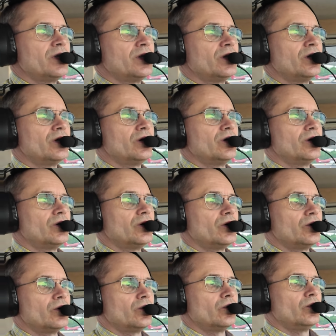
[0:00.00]

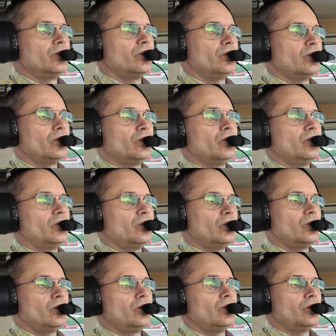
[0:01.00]

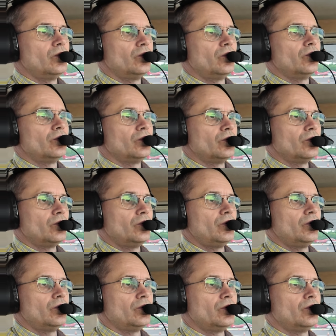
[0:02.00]

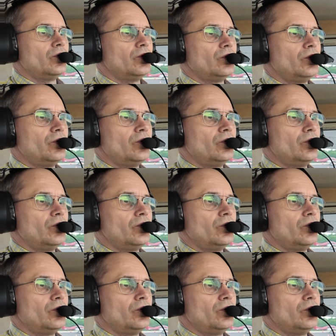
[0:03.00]
(no one is talking)